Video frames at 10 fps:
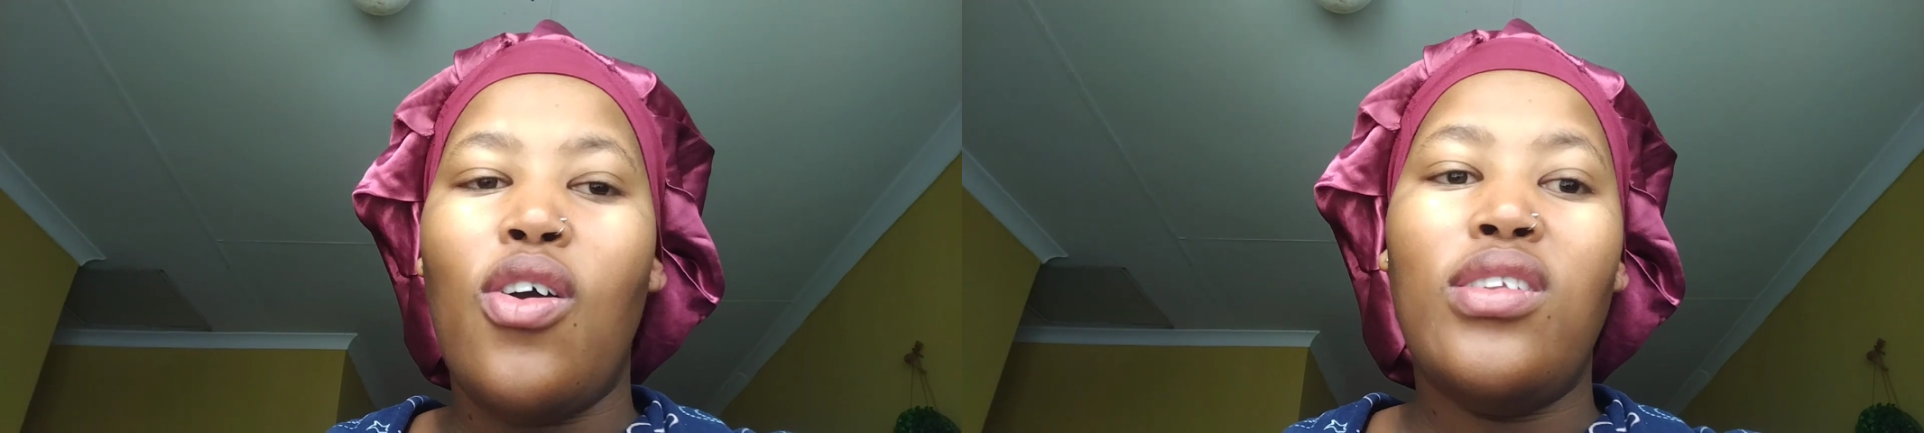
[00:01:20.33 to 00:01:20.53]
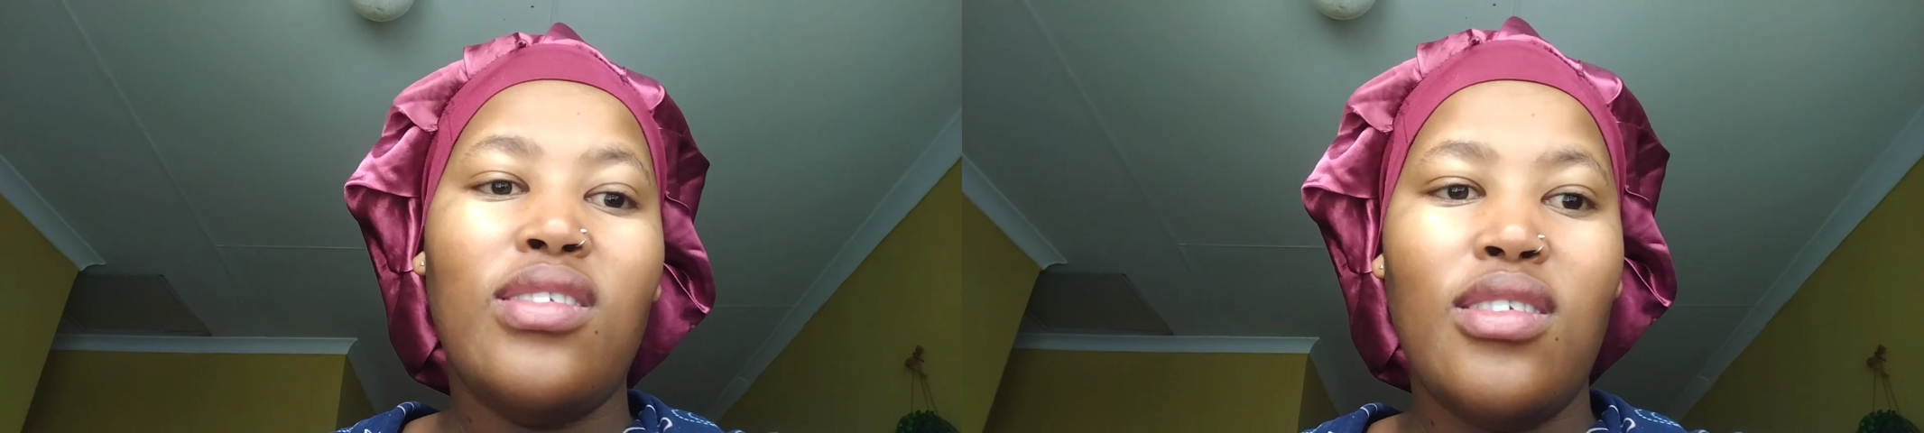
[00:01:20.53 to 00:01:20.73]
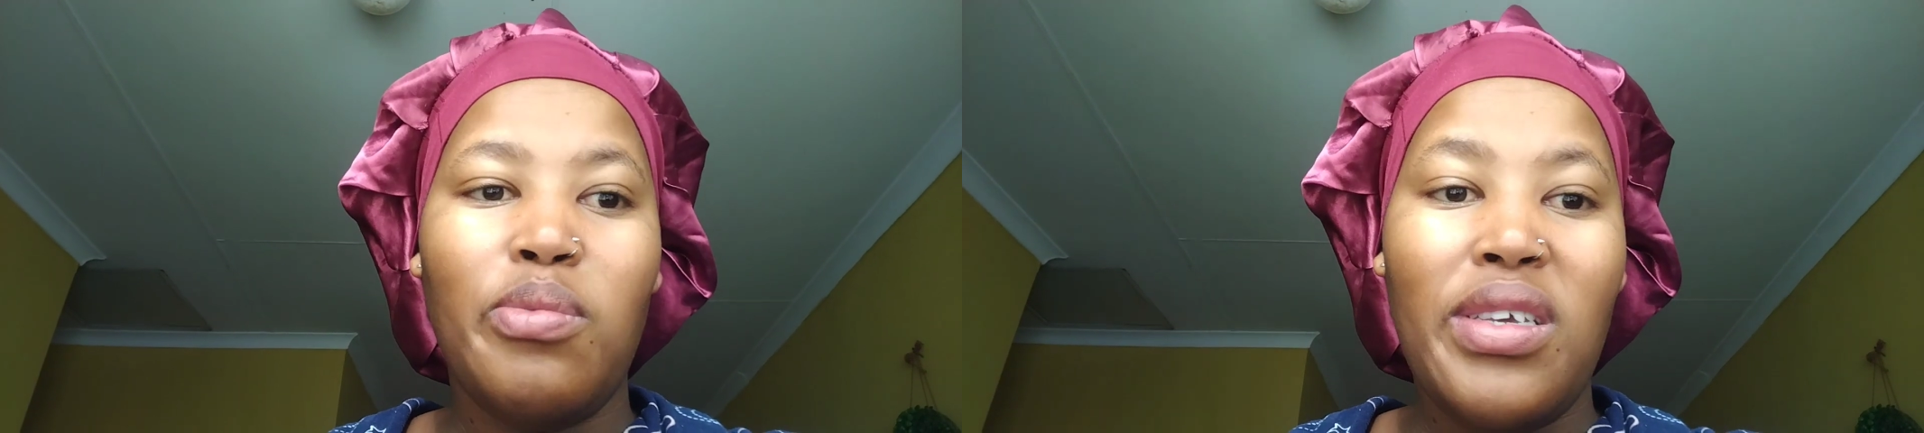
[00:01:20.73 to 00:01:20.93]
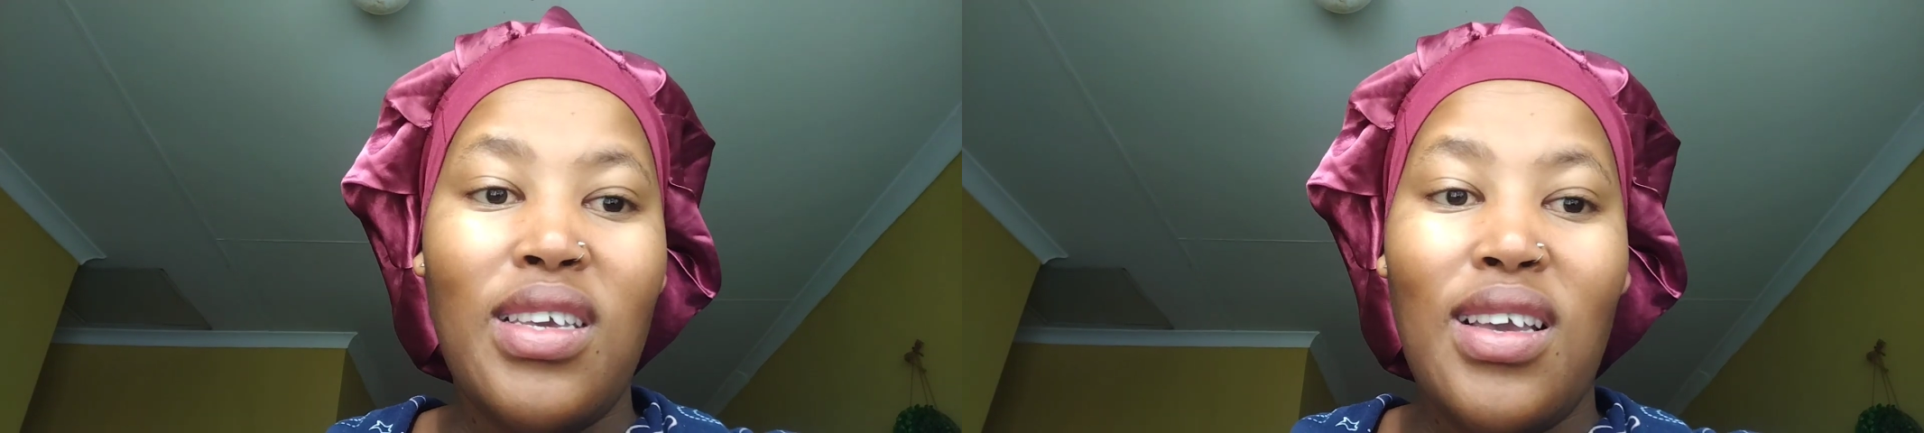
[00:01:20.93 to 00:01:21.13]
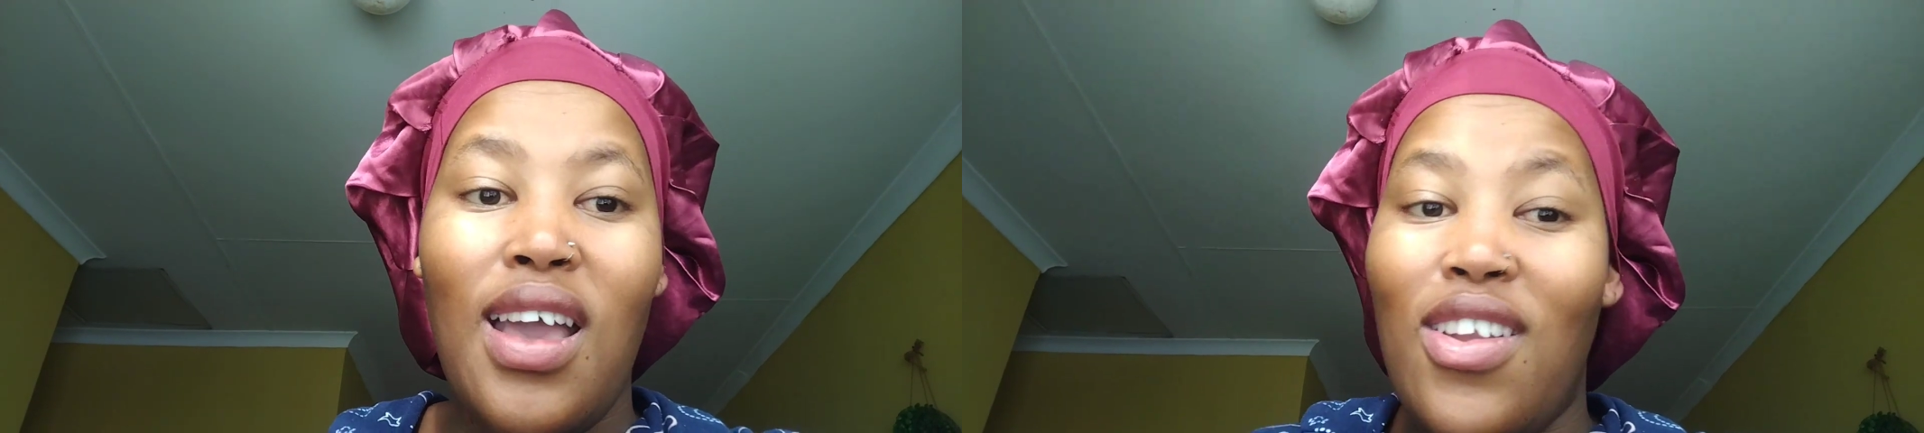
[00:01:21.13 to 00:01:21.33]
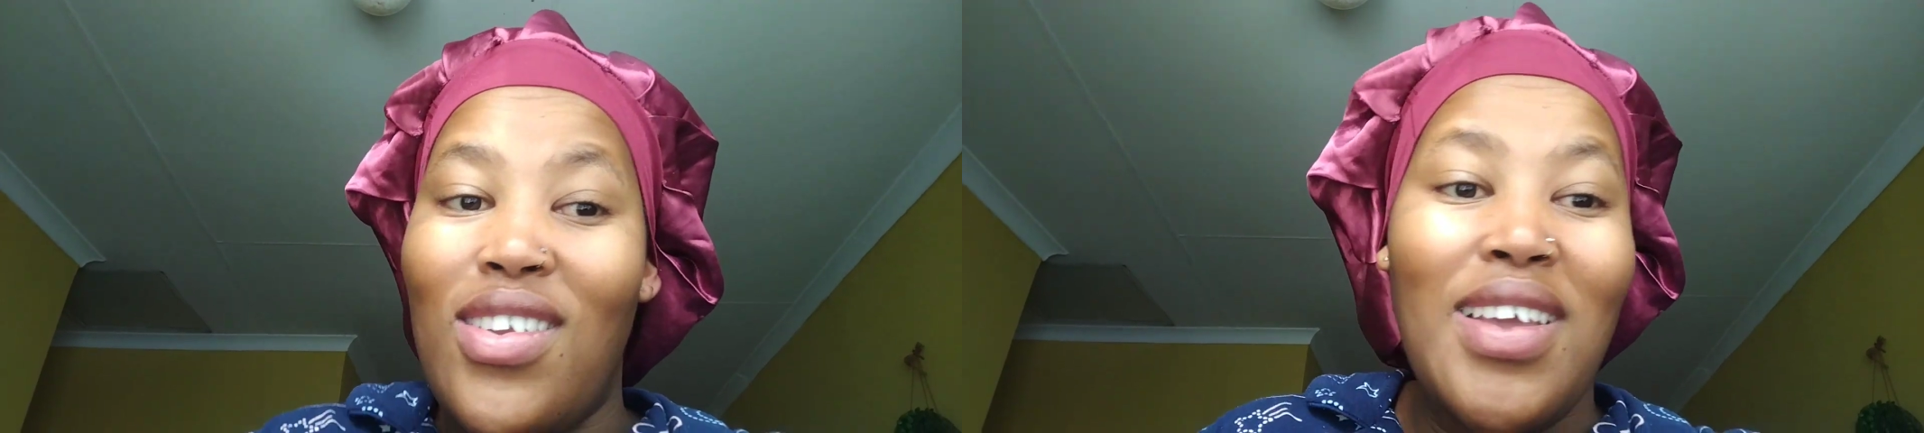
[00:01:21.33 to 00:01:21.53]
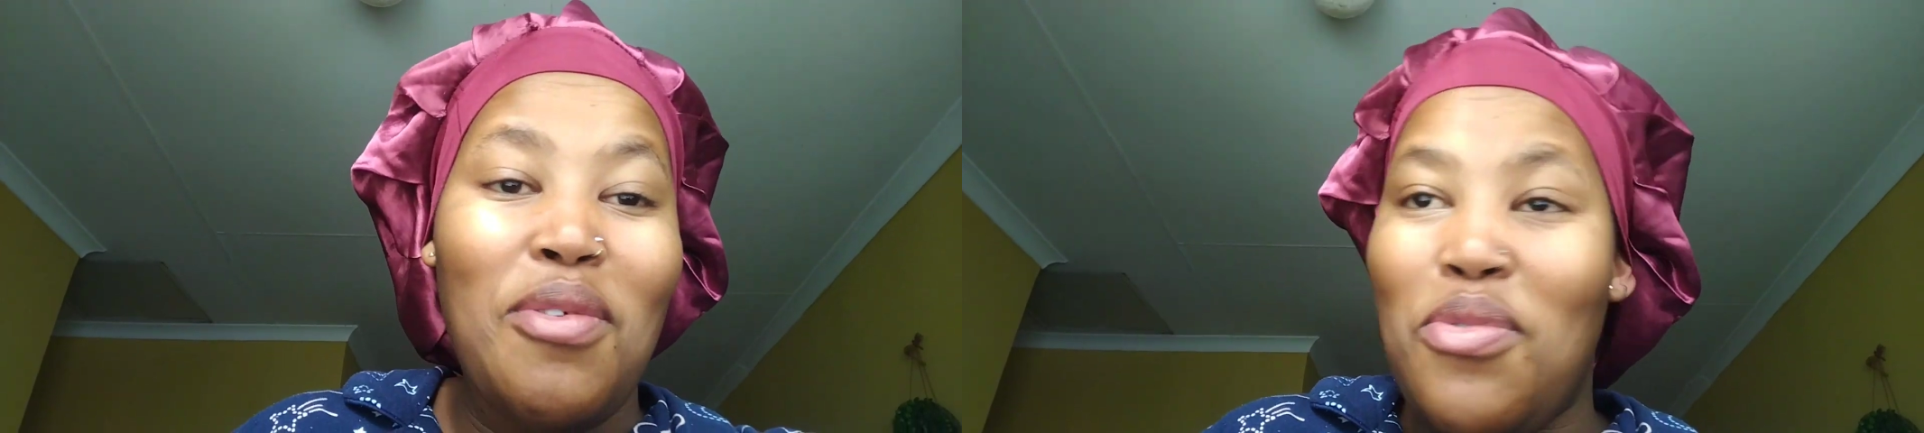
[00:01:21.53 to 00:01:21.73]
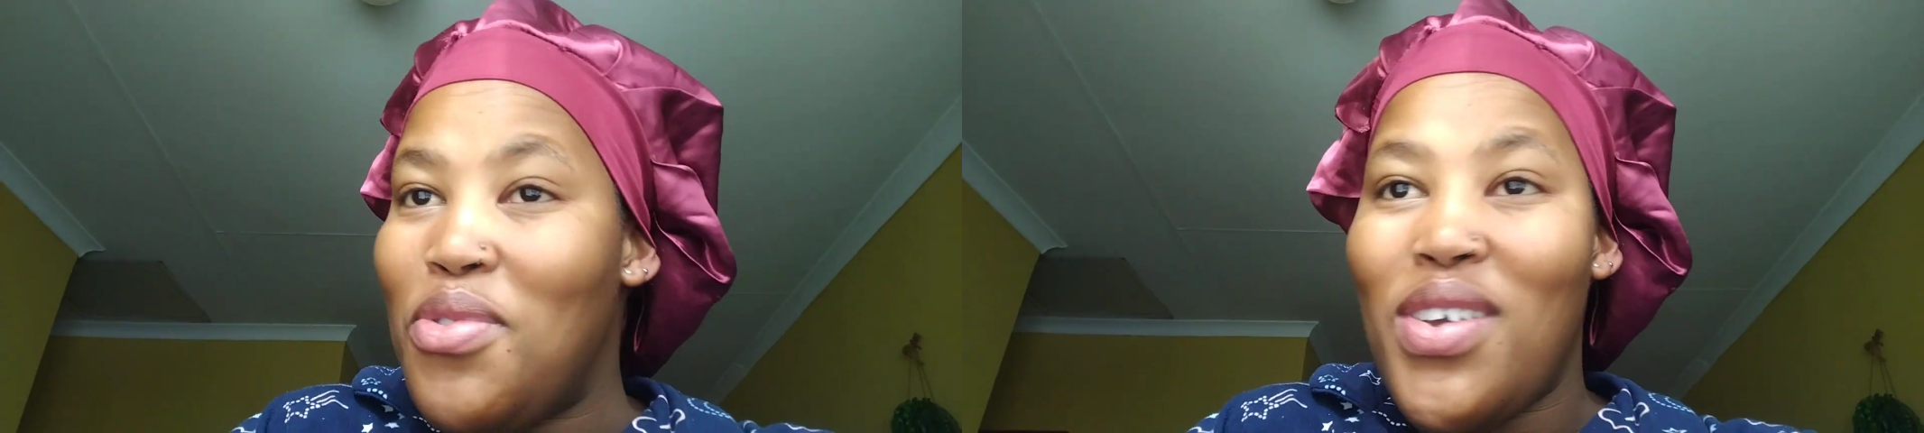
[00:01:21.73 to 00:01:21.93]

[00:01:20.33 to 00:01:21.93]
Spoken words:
honestly speaking, I don't have